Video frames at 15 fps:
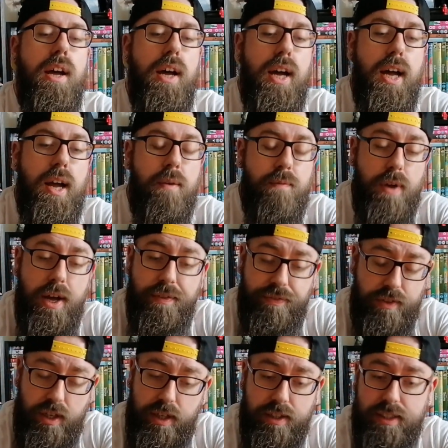and
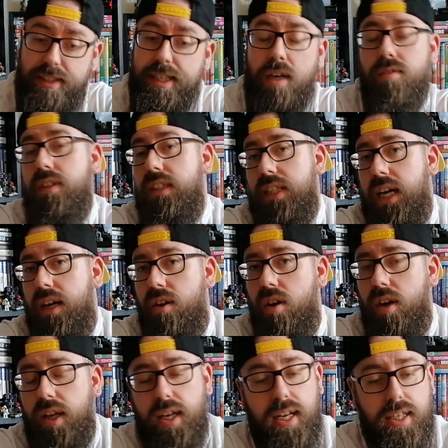the sound design
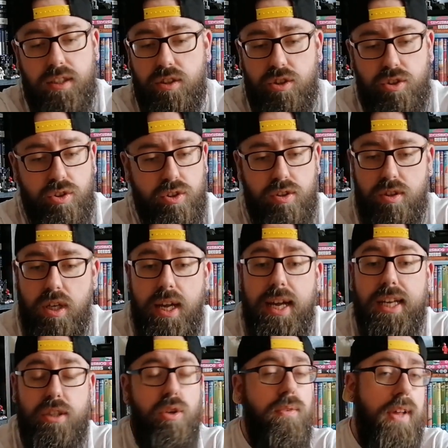on it is
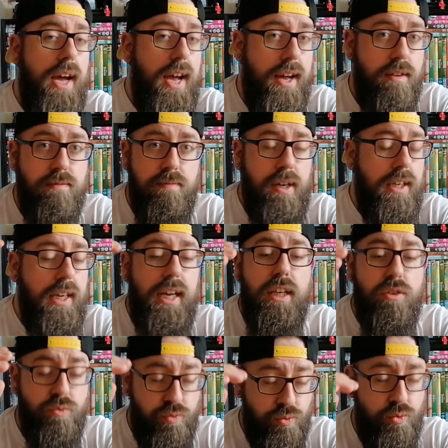up there, and it
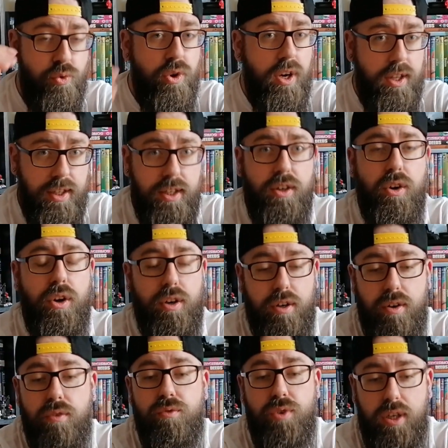is really good,
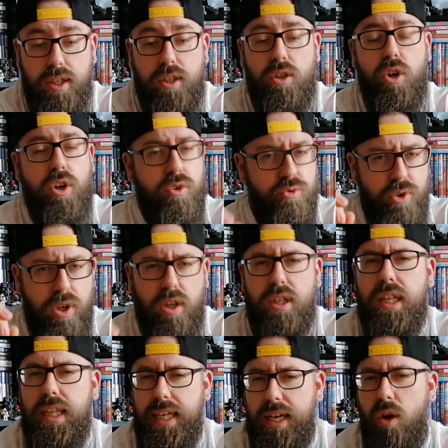and real
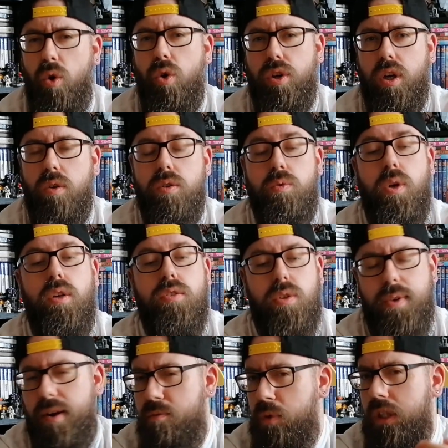clear audio as well.
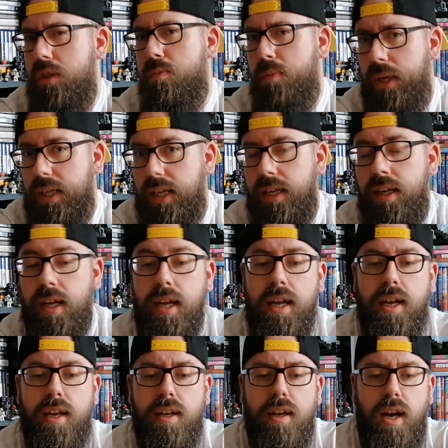So when everybody's speaking,
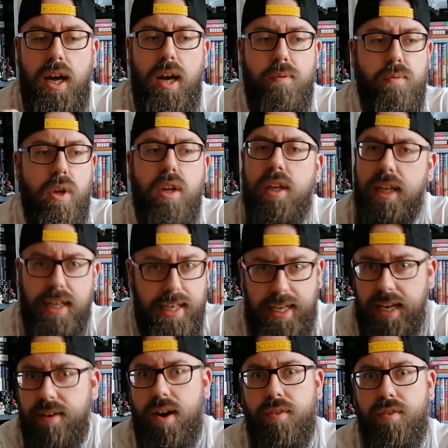you can
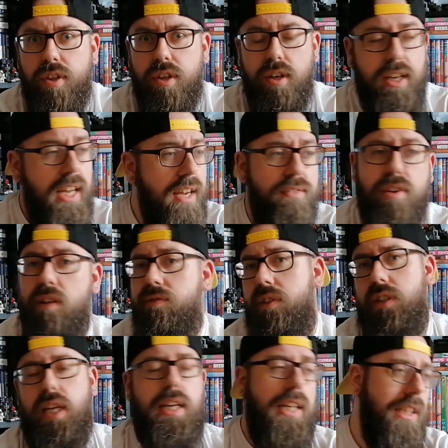hear everything, even if
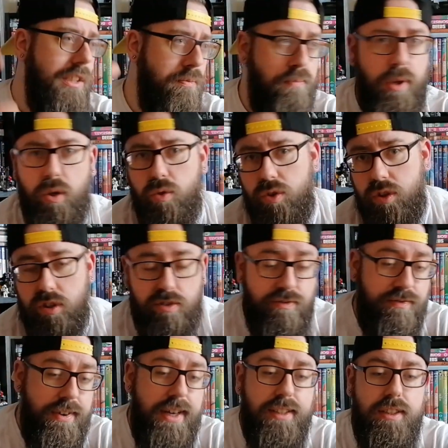there's like explosions
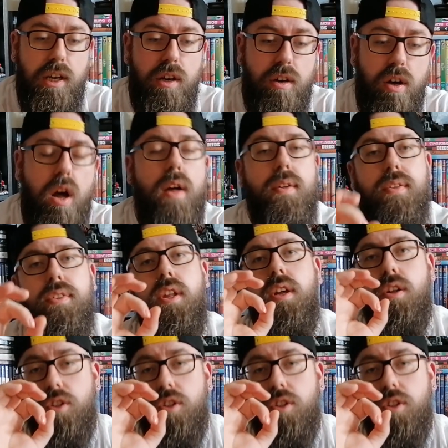and fights going on.